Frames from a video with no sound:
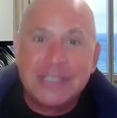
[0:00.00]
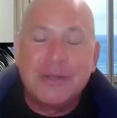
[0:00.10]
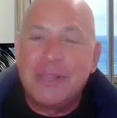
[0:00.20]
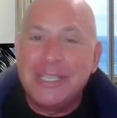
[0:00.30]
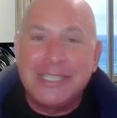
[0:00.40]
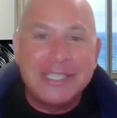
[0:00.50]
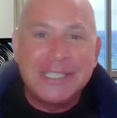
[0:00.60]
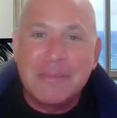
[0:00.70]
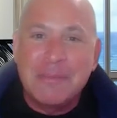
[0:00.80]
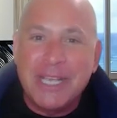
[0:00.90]
So this
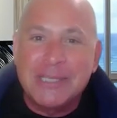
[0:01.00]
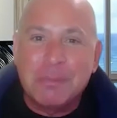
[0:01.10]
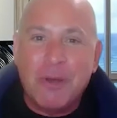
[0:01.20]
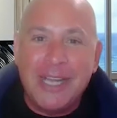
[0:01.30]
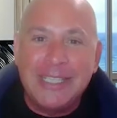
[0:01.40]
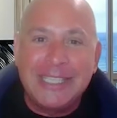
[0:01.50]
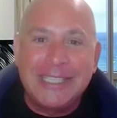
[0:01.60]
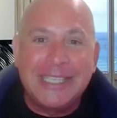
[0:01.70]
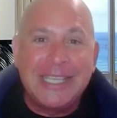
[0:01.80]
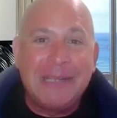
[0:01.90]
is the biggest Ponzi
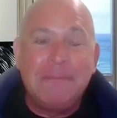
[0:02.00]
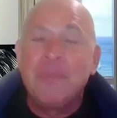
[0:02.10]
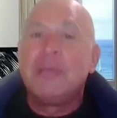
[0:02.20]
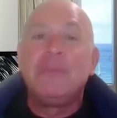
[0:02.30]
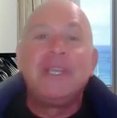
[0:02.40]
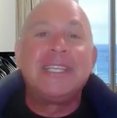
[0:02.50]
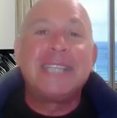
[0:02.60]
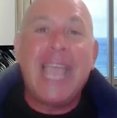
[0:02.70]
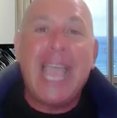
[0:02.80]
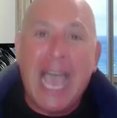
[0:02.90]
scheme,
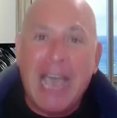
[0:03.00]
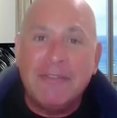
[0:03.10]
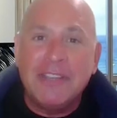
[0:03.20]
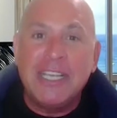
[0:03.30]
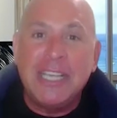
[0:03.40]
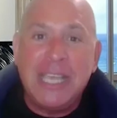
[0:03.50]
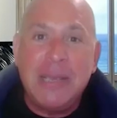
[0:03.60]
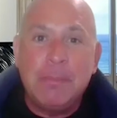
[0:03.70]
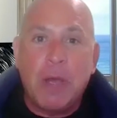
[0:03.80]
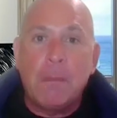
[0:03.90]
because they have to
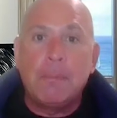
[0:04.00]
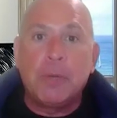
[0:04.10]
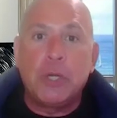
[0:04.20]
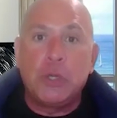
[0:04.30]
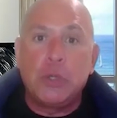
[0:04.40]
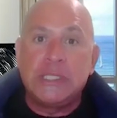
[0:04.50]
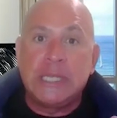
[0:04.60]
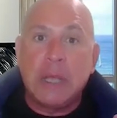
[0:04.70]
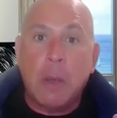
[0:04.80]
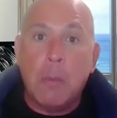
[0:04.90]
keep on
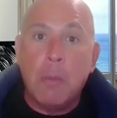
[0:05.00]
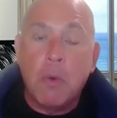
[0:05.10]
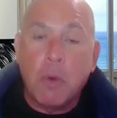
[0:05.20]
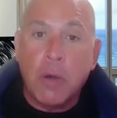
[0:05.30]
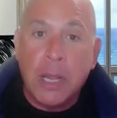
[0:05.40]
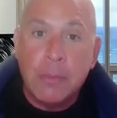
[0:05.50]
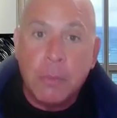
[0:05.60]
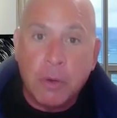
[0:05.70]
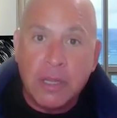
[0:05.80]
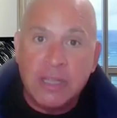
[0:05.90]
producing more and
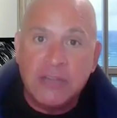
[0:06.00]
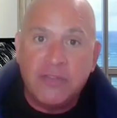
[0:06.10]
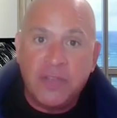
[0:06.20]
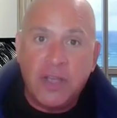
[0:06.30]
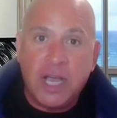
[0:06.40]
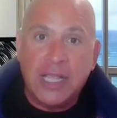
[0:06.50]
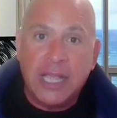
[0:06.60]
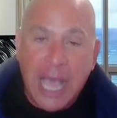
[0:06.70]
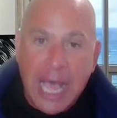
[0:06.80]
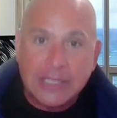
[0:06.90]
more of this fiat
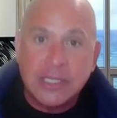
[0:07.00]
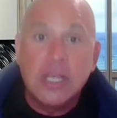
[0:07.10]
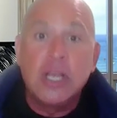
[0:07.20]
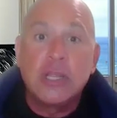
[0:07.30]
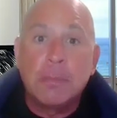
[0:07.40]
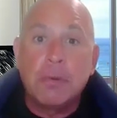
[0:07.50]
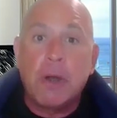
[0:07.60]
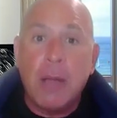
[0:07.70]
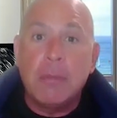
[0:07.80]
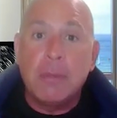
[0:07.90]
cash. The
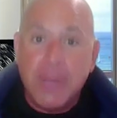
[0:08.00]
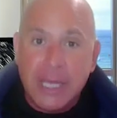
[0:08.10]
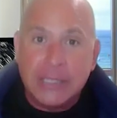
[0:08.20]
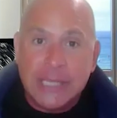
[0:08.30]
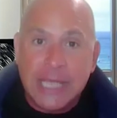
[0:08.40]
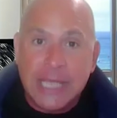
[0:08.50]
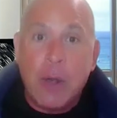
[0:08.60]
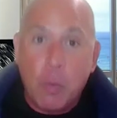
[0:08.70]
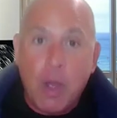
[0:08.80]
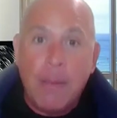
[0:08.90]
problem is,
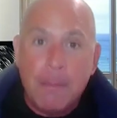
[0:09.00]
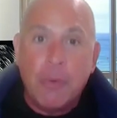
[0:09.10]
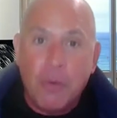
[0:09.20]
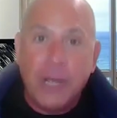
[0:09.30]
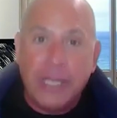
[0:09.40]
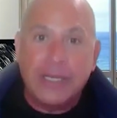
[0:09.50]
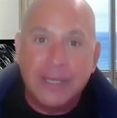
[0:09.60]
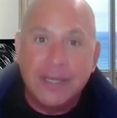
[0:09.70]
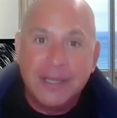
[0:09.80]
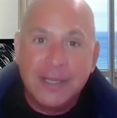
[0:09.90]
at one point,
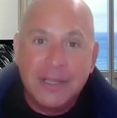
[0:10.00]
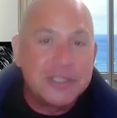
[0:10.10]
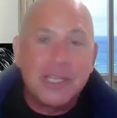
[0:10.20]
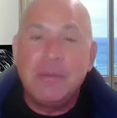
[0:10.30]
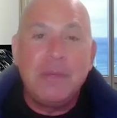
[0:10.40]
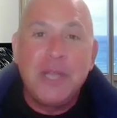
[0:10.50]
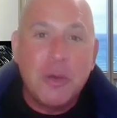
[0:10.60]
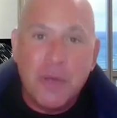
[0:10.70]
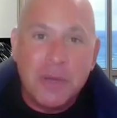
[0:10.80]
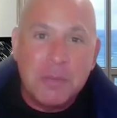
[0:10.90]
there's going to be
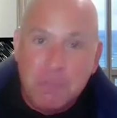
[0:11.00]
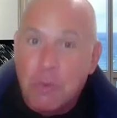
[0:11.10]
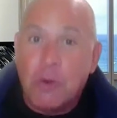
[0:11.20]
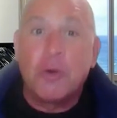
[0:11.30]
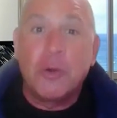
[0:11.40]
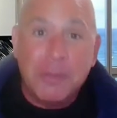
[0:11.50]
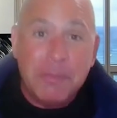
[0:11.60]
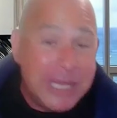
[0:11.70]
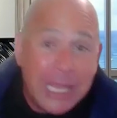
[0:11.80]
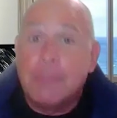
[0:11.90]
no one
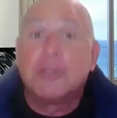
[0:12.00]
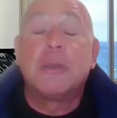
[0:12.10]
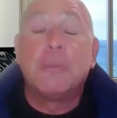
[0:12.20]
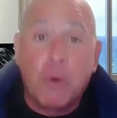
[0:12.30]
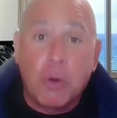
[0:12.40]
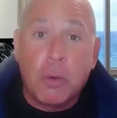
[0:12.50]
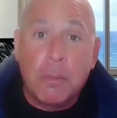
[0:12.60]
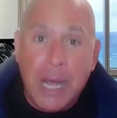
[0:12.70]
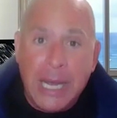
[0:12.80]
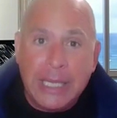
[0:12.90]
being able to borrow
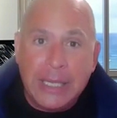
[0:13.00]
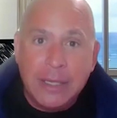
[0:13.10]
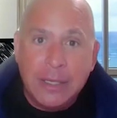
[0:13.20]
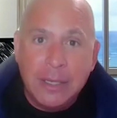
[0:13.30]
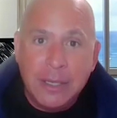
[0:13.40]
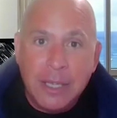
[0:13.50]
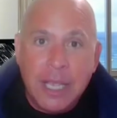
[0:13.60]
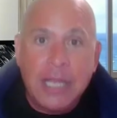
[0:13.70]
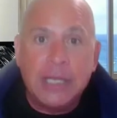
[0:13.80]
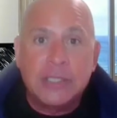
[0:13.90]
money,
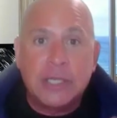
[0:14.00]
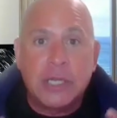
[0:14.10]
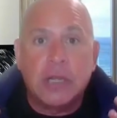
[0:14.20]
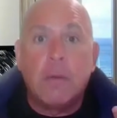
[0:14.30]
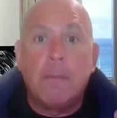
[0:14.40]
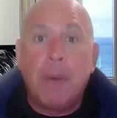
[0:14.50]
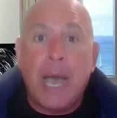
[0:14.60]
and it's going to go